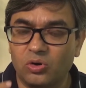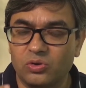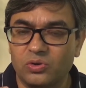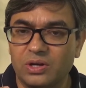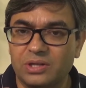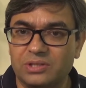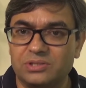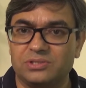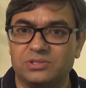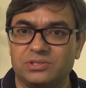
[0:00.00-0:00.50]

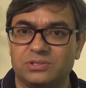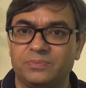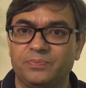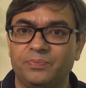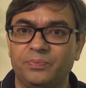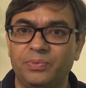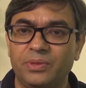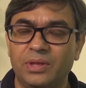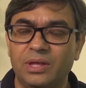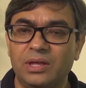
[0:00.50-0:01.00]

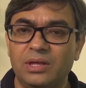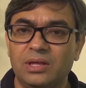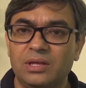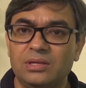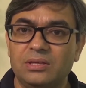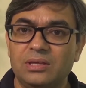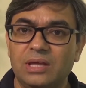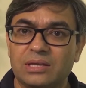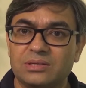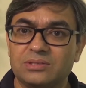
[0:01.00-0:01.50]
organs.
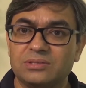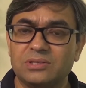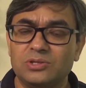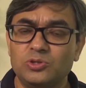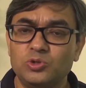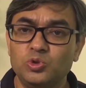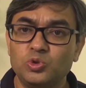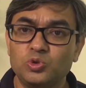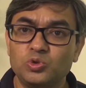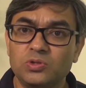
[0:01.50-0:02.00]
Yes,
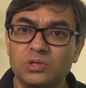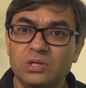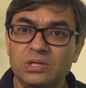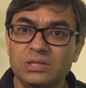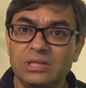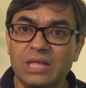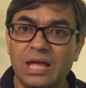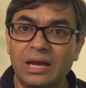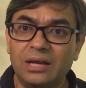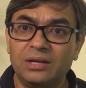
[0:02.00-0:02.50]
you see
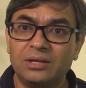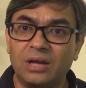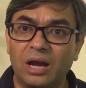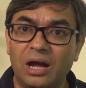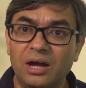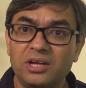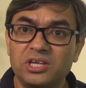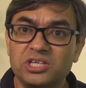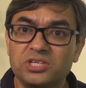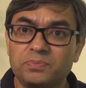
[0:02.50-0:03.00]
that
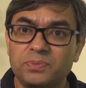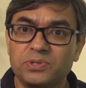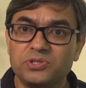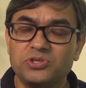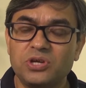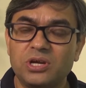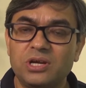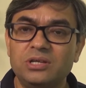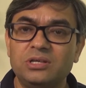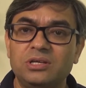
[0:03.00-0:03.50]
tongue is
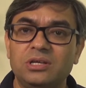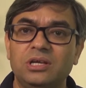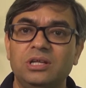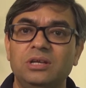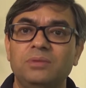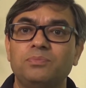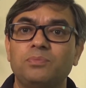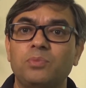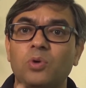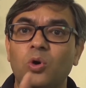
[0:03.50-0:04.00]
present
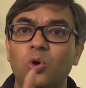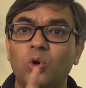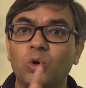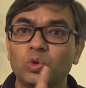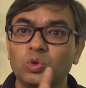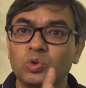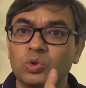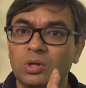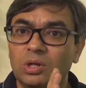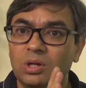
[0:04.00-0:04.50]
in
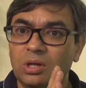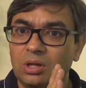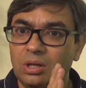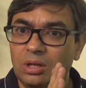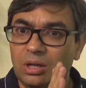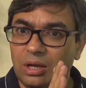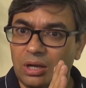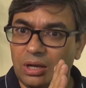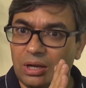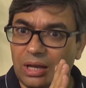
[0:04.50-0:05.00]
both,
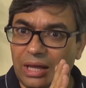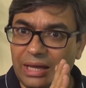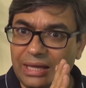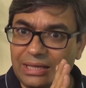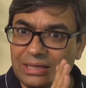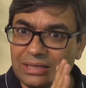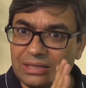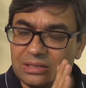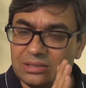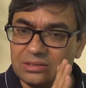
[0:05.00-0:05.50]

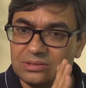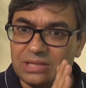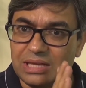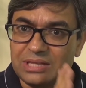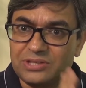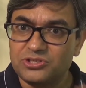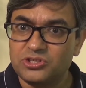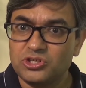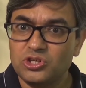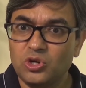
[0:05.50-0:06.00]
like
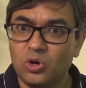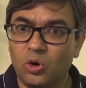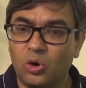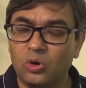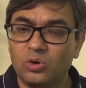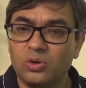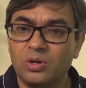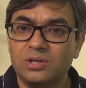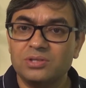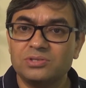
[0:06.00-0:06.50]
sensory
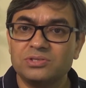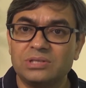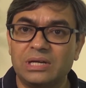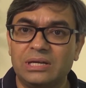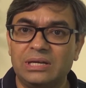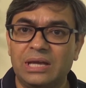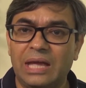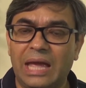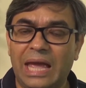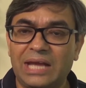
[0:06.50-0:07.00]
organs
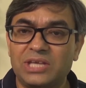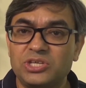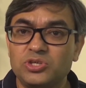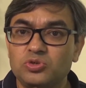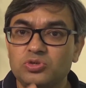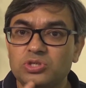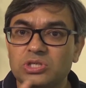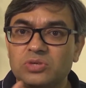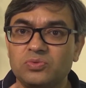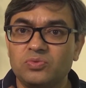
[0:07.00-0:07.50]
and
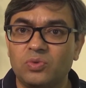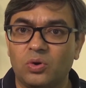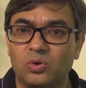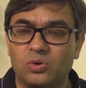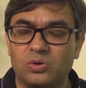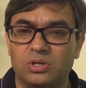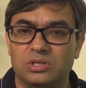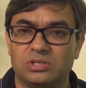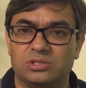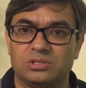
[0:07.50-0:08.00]
executive
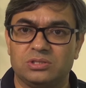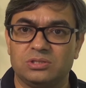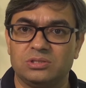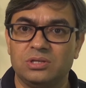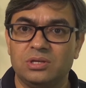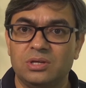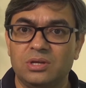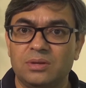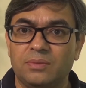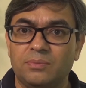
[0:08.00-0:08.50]
organs,
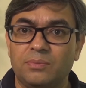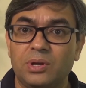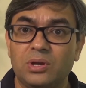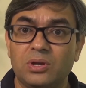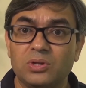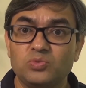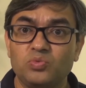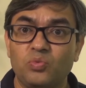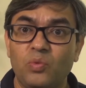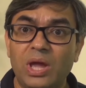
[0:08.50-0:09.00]

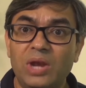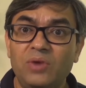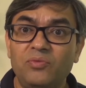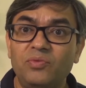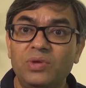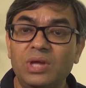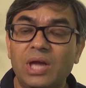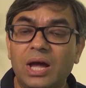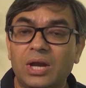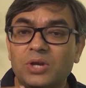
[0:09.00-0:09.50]
because when
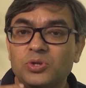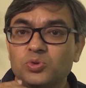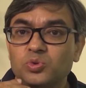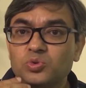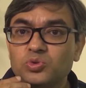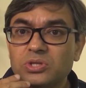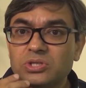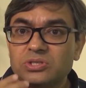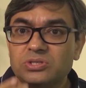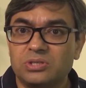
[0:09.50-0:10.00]
we are
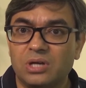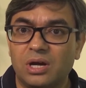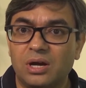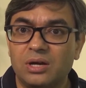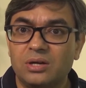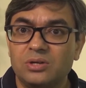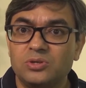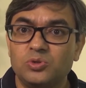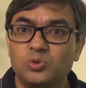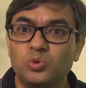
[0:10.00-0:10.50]
using
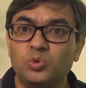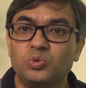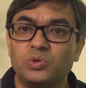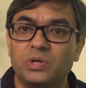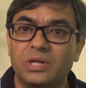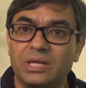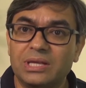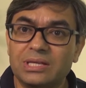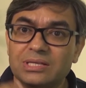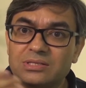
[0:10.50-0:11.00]
tongue to
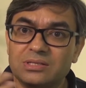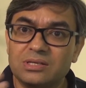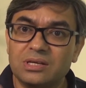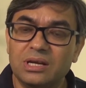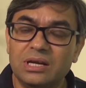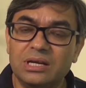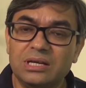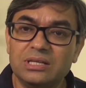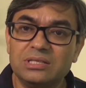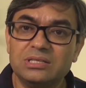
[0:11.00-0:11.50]
taste,
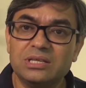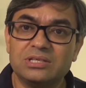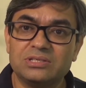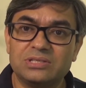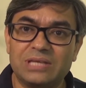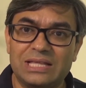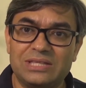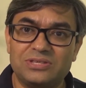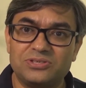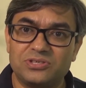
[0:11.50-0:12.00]
it is a
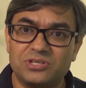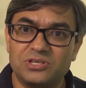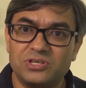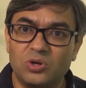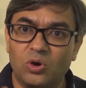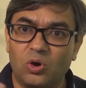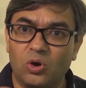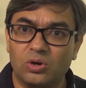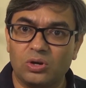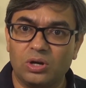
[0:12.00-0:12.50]
sensory
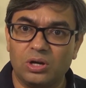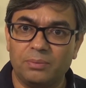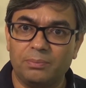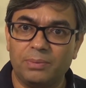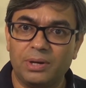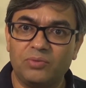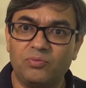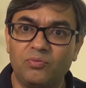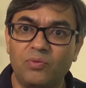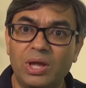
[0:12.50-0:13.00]
organ,
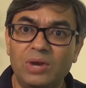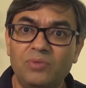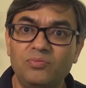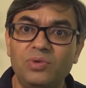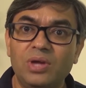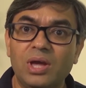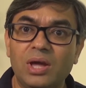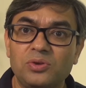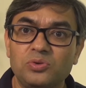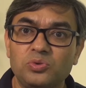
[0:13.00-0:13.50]
but when
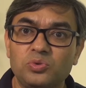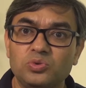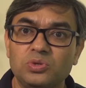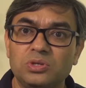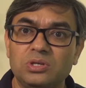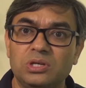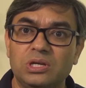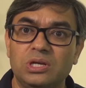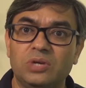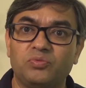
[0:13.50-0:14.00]
we are
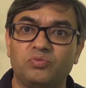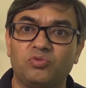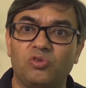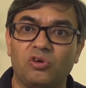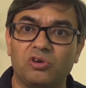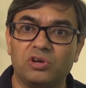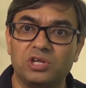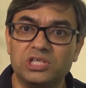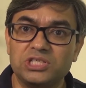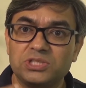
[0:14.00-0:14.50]
using it
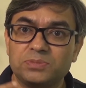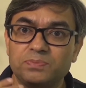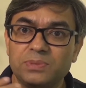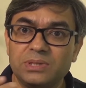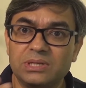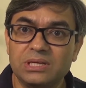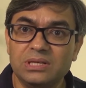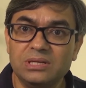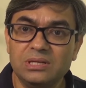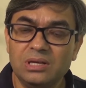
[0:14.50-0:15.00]
for
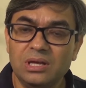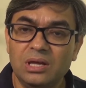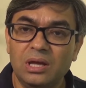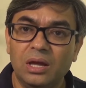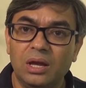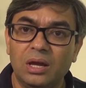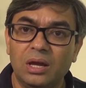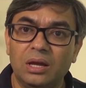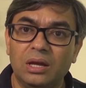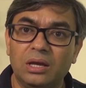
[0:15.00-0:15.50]
speaking,
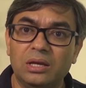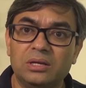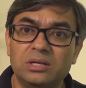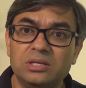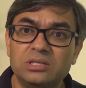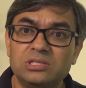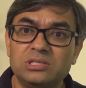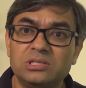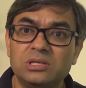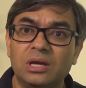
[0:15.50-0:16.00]
it
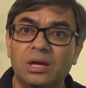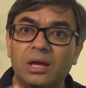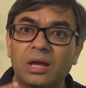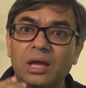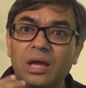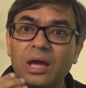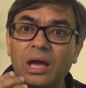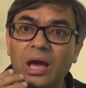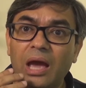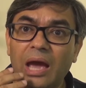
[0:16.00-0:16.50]
is
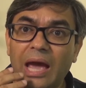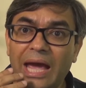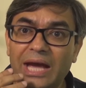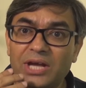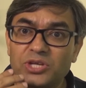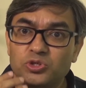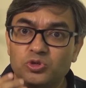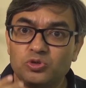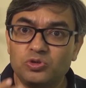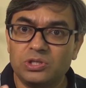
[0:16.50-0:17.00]

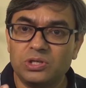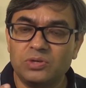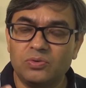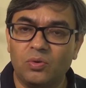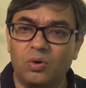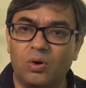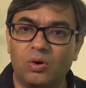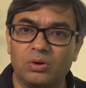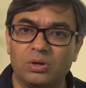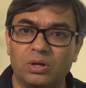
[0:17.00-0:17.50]

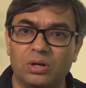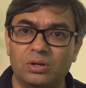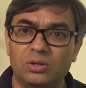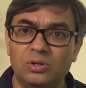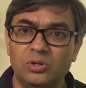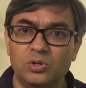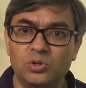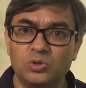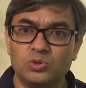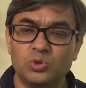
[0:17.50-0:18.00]
executive organ.
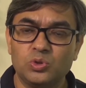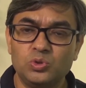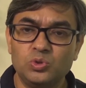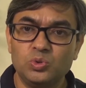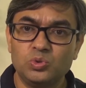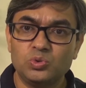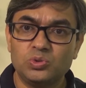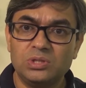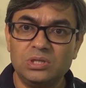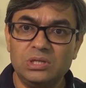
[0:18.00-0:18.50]
So
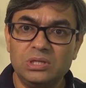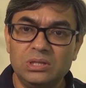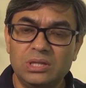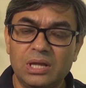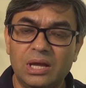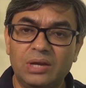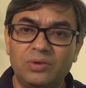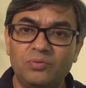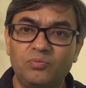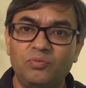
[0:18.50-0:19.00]
you see
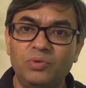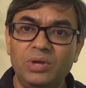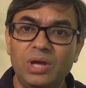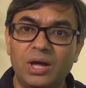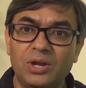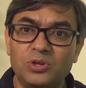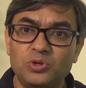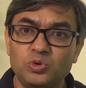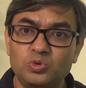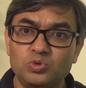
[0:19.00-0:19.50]
that we
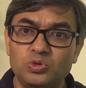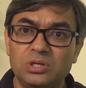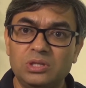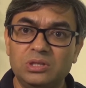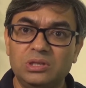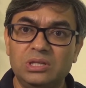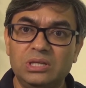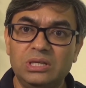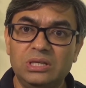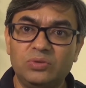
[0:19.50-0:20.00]
are
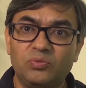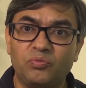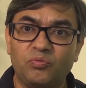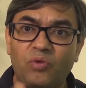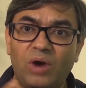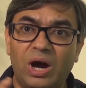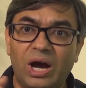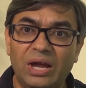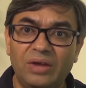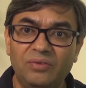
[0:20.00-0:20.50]
using these
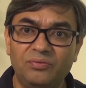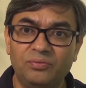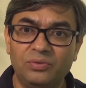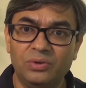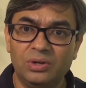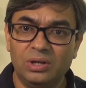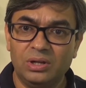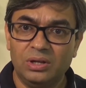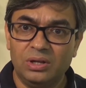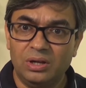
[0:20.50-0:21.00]

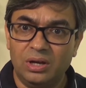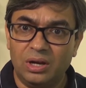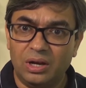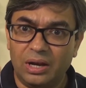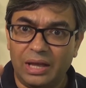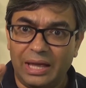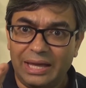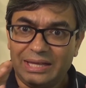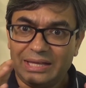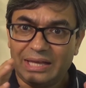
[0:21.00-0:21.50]
5
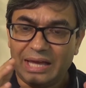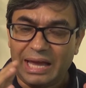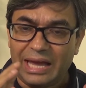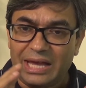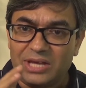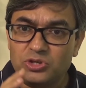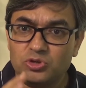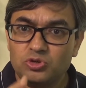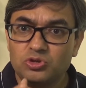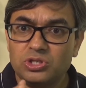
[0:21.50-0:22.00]
like
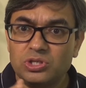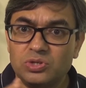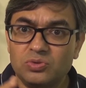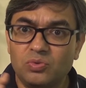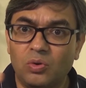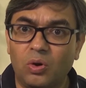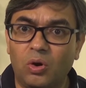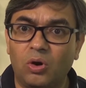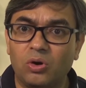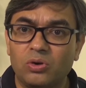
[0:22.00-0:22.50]

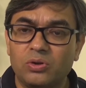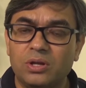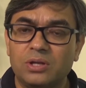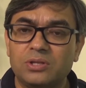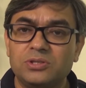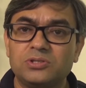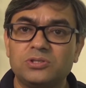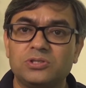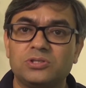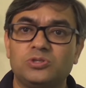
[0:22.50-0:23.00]
executive
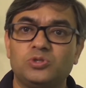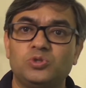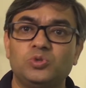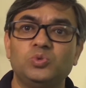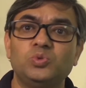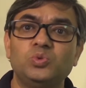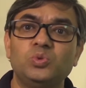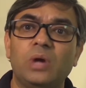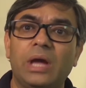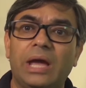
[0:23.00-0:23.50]
organs
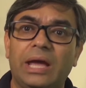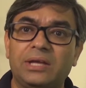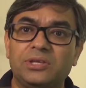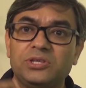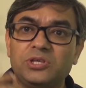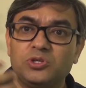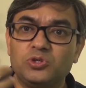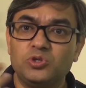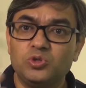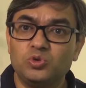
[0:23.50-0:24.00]
to
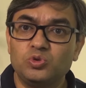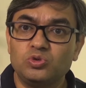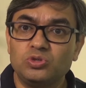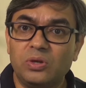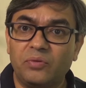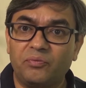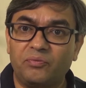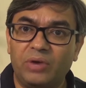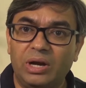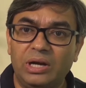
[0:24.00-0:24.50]
execute
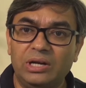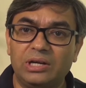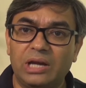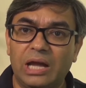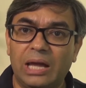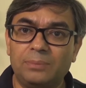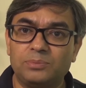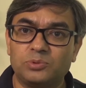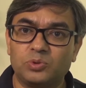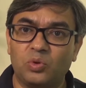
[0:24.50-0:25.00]
different
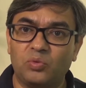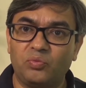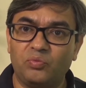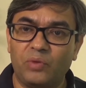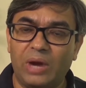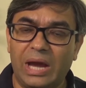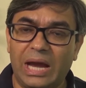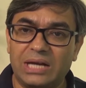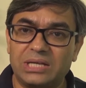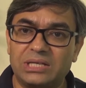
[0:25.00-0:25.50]
types of
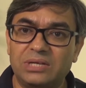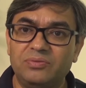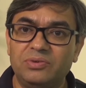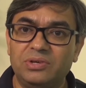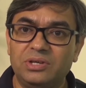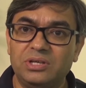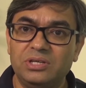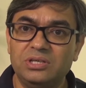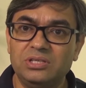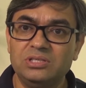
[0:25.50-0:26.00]

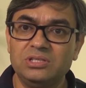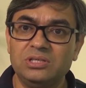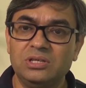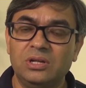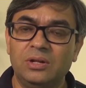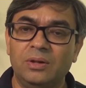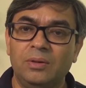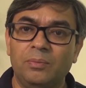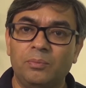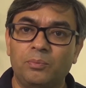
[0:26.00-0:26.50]
activities.
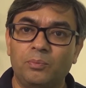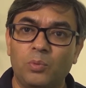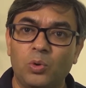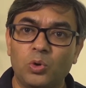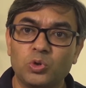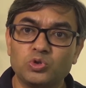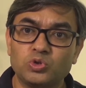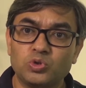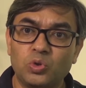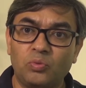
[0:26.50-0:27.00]

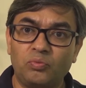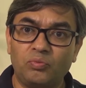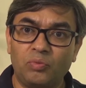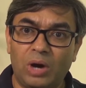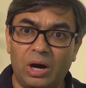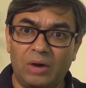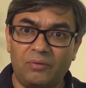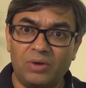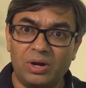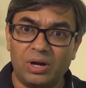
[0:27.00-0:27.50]
Most of
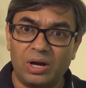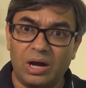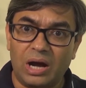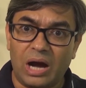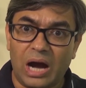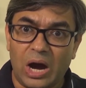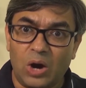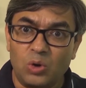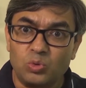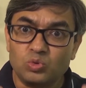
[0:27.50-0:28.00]
our
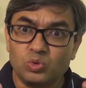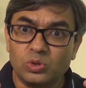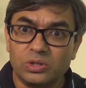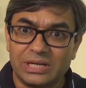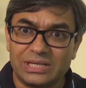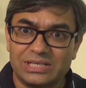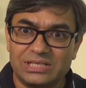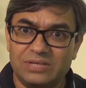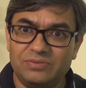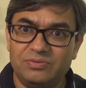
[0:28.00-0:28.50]
outer
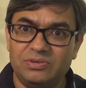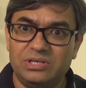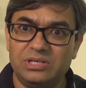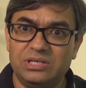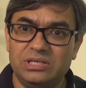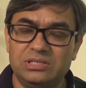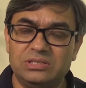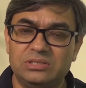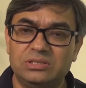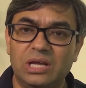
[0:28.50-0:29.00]

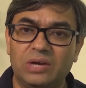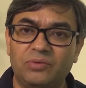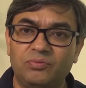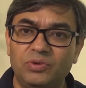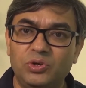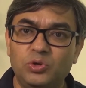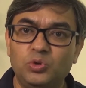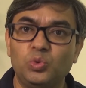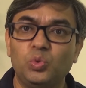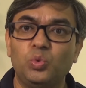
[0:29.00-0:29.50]
activities that
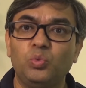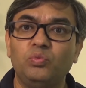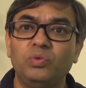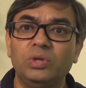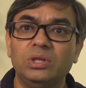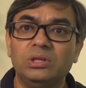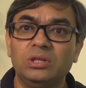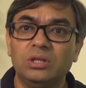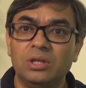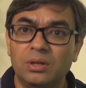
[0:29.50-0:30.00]
we do
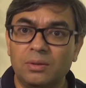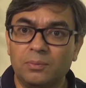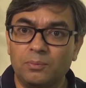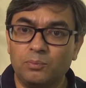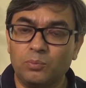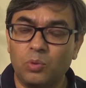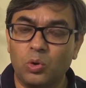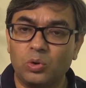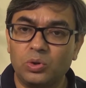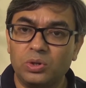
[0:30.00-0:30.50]
with
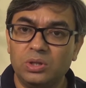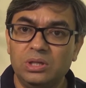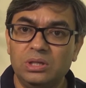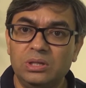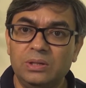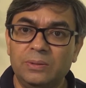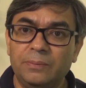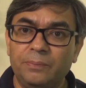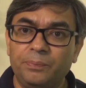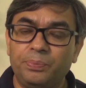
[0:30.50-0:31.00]

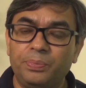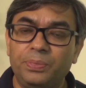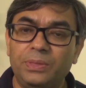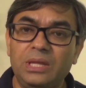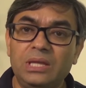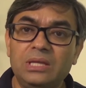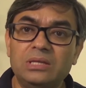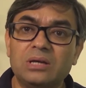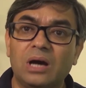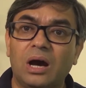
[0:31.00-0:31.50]
body,
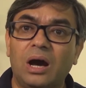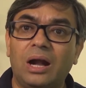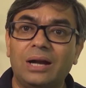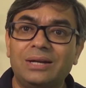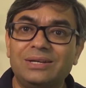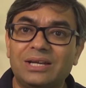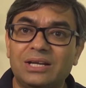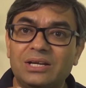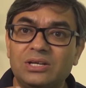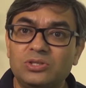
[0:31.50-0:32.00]
these
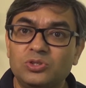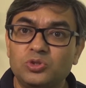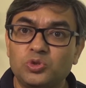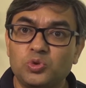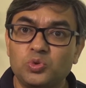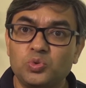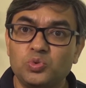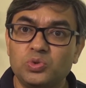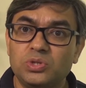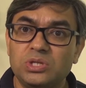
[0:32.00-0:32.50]
are done
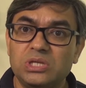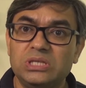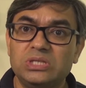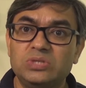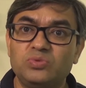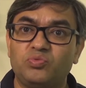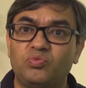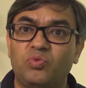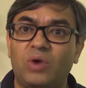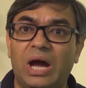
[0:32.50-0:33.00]
through
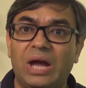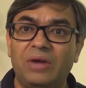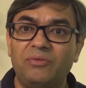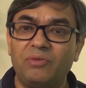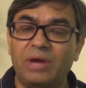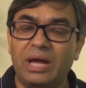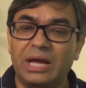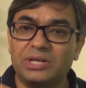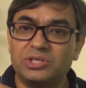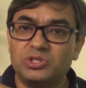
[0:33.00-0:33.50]
these
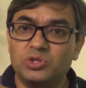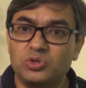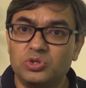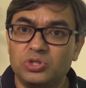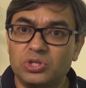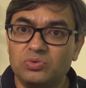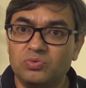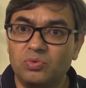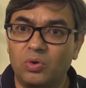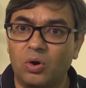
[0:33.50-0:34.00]
5
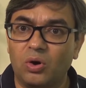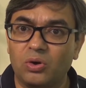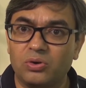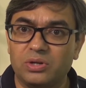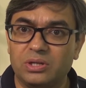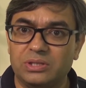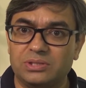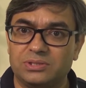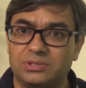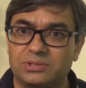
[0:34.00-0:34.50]
executive
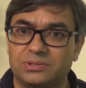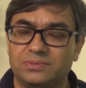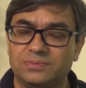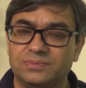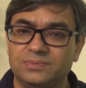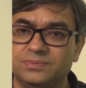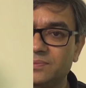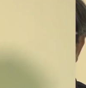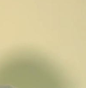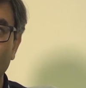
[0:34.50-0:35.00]
organs.
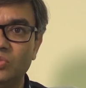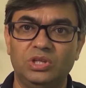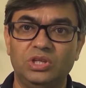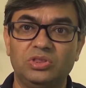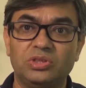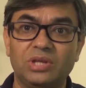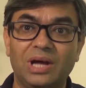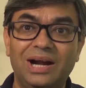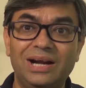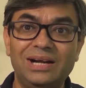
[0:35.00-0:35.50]

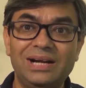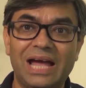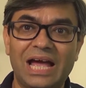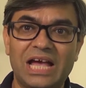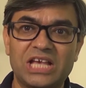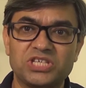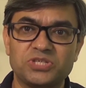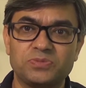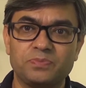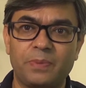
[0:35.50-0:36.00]
The third
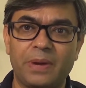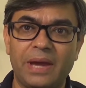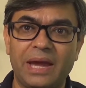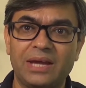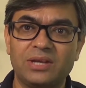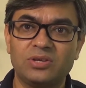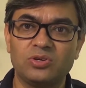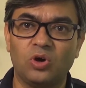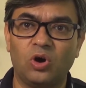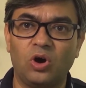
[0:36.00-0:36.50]

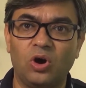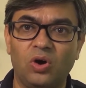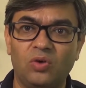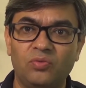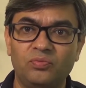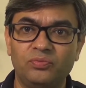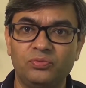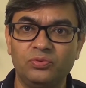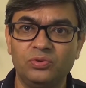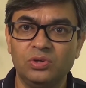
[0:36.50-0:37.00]
aspect of